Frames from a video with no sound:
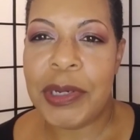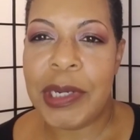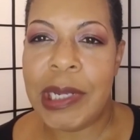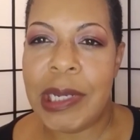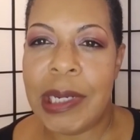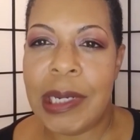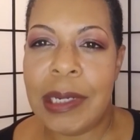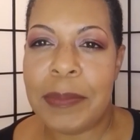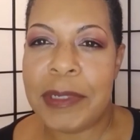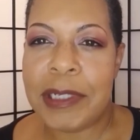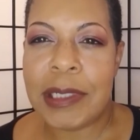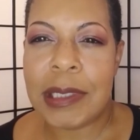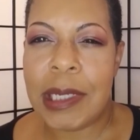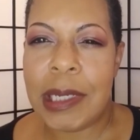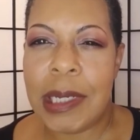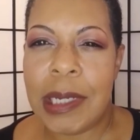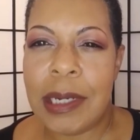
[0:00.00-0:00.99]
And I'm
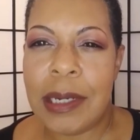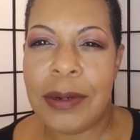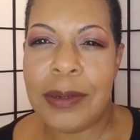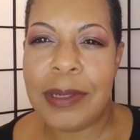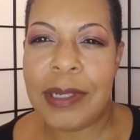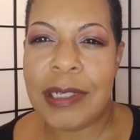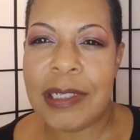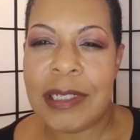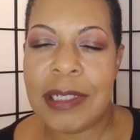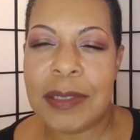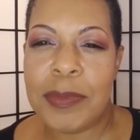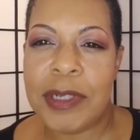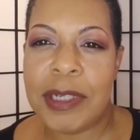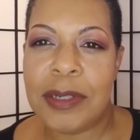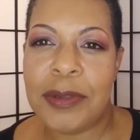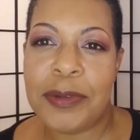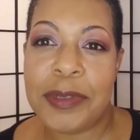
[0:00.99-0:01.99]
just like, let's just
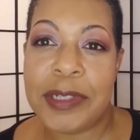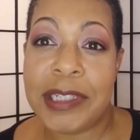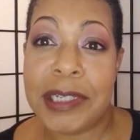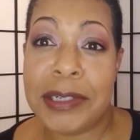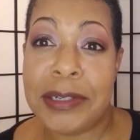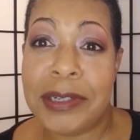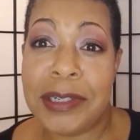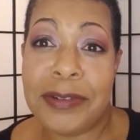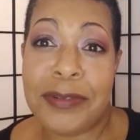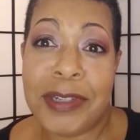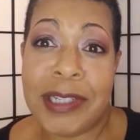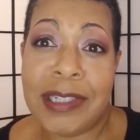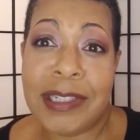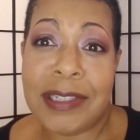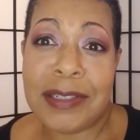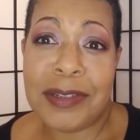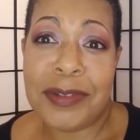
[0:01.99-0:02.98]
be adults here and agree to
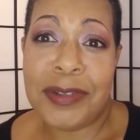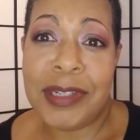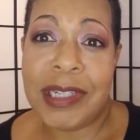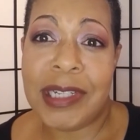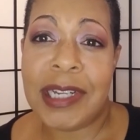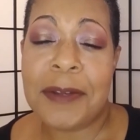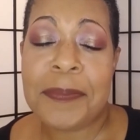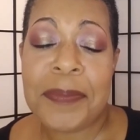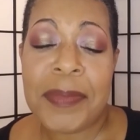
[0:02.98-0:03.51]
disagree.